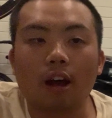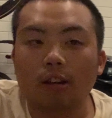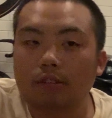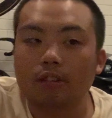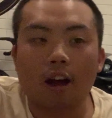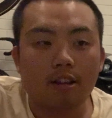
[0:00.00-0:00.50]
I was
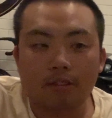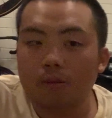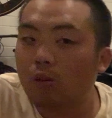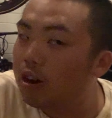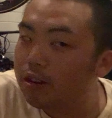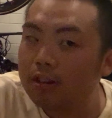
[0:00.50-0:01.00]
just asking them
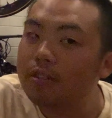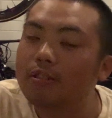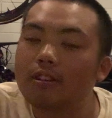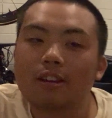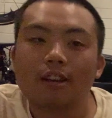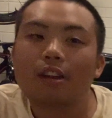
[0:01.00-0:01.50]
questions,
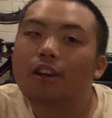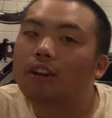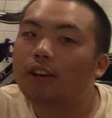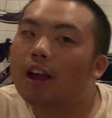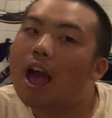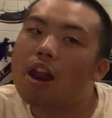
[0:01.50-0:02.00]
you
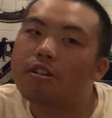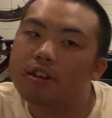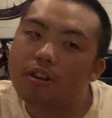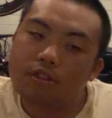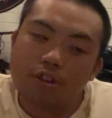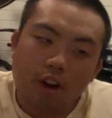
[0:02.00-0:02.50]
know, how did you
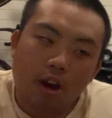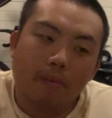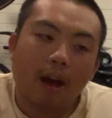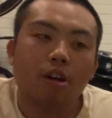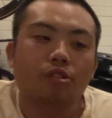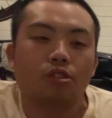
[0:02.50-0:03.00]
get a job?
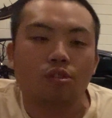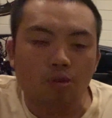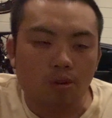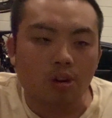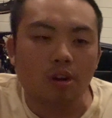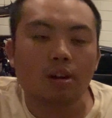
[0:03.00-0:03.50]
How'd you
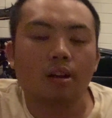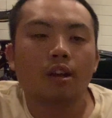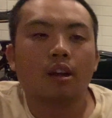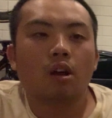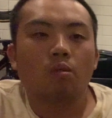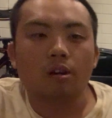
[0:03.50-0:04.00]
do it?
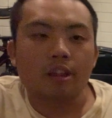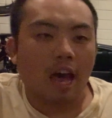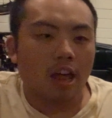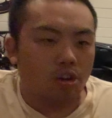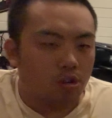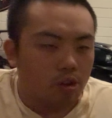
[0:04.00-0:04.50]
what are the
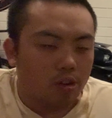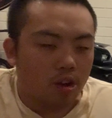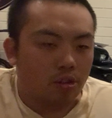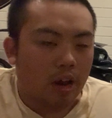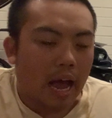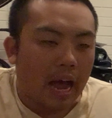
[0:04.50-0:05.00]
attitudes I
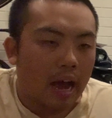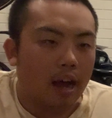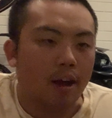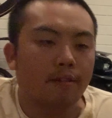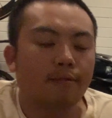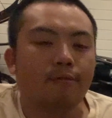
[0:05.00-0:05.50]
should
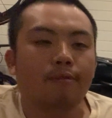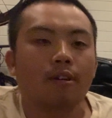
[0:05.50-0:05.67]
have?